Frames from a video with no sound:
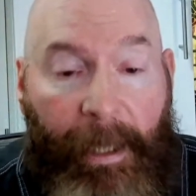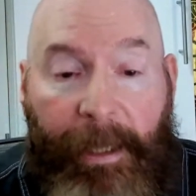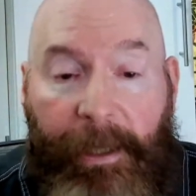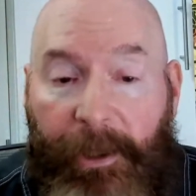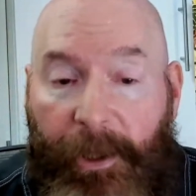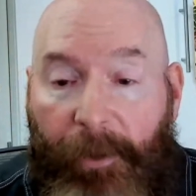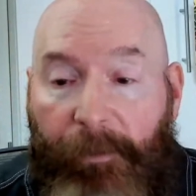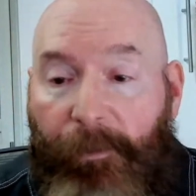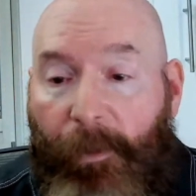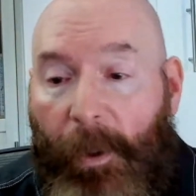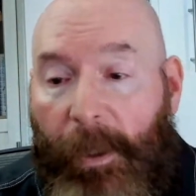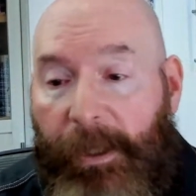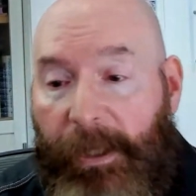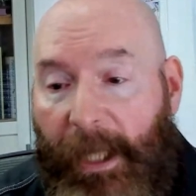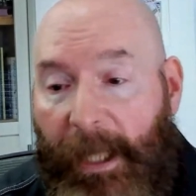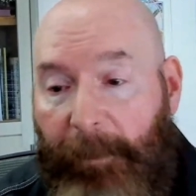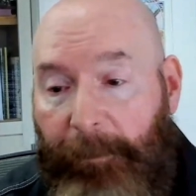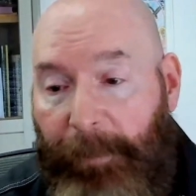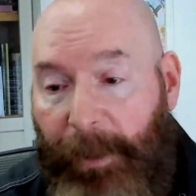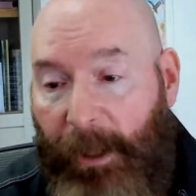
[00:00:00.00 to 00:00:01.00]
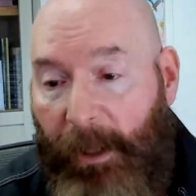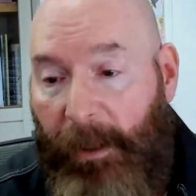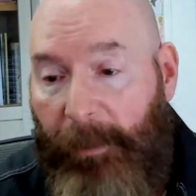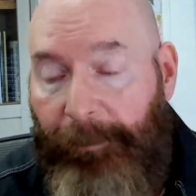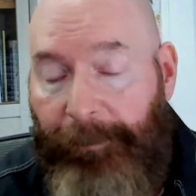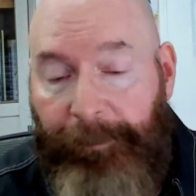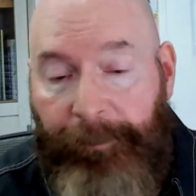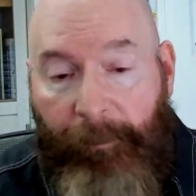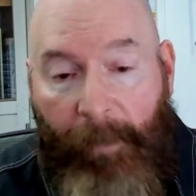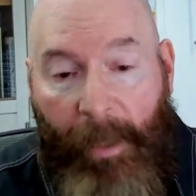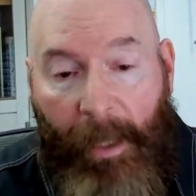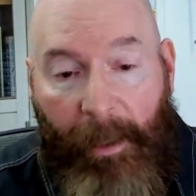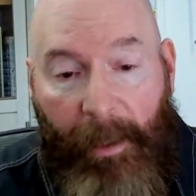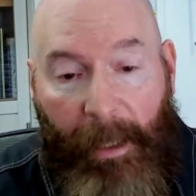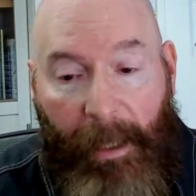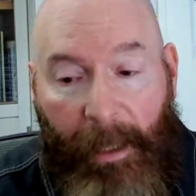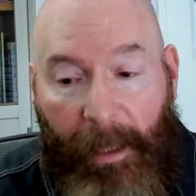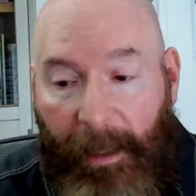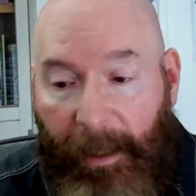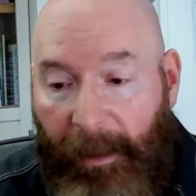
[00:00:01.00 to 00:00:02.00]
So, for example,
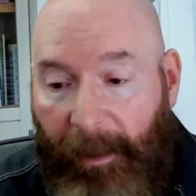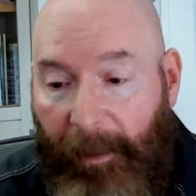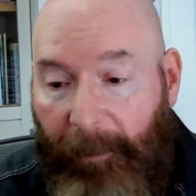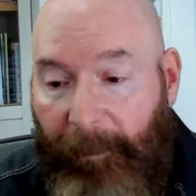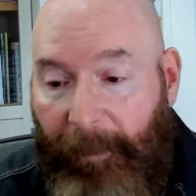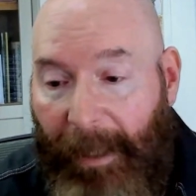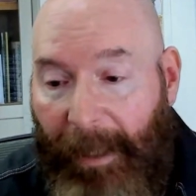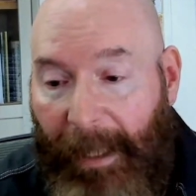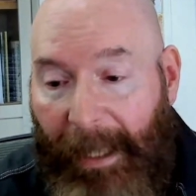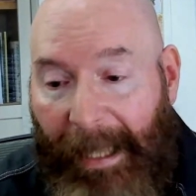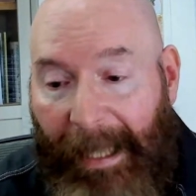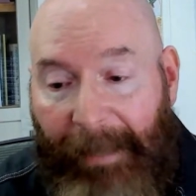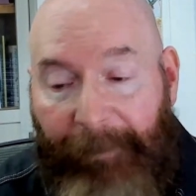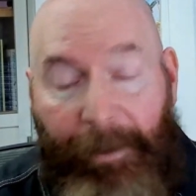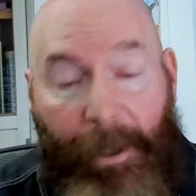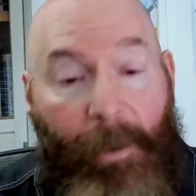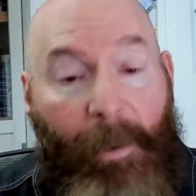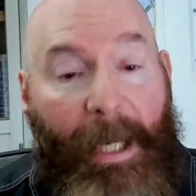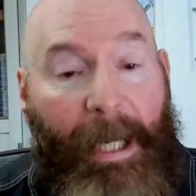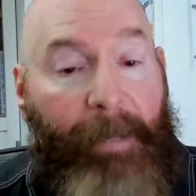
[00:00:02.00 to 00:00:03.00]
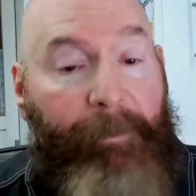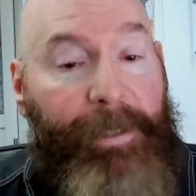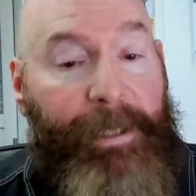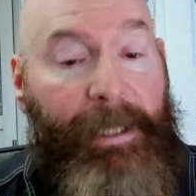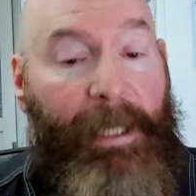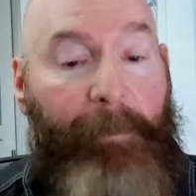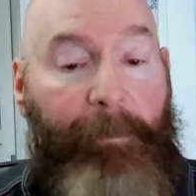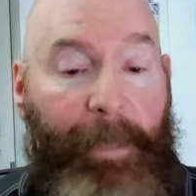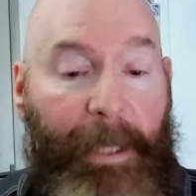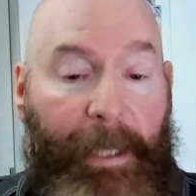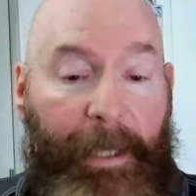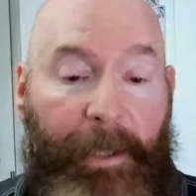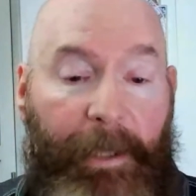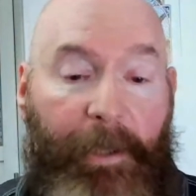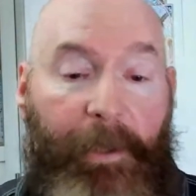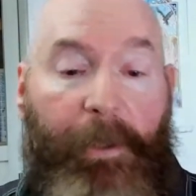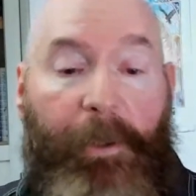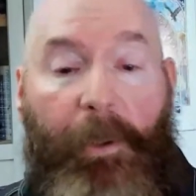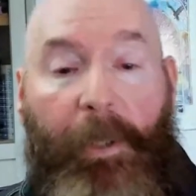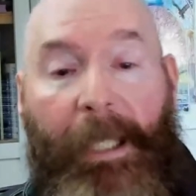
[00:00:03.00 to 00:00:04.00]
if you have somebody
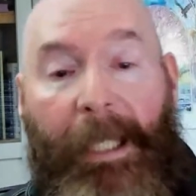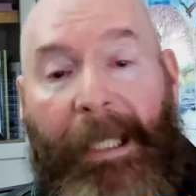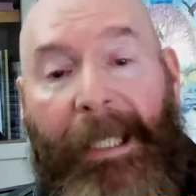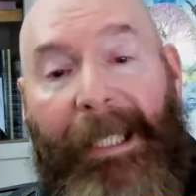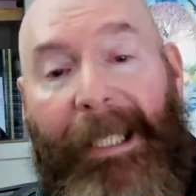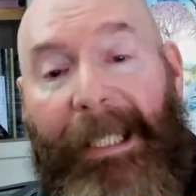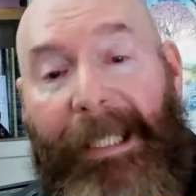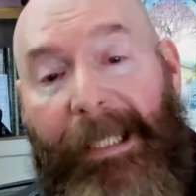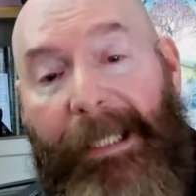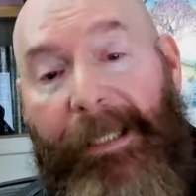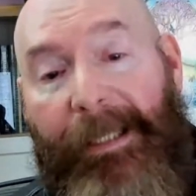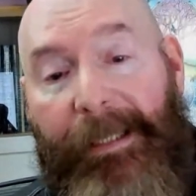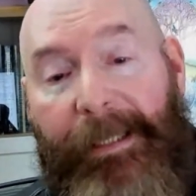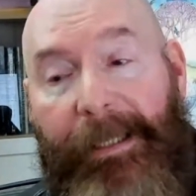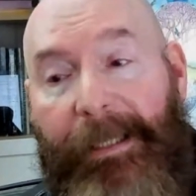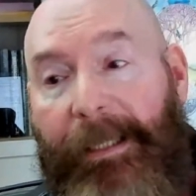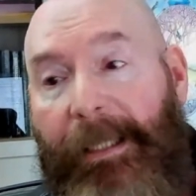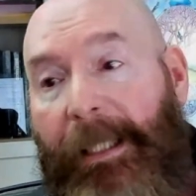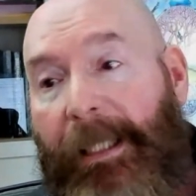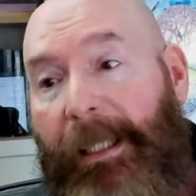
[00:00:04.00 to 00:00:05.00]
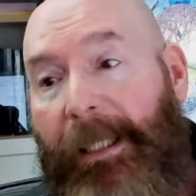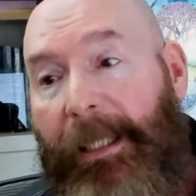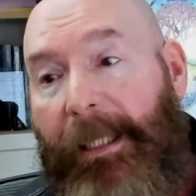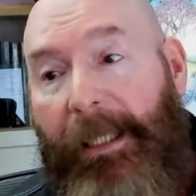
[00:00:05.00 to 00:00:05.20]
who is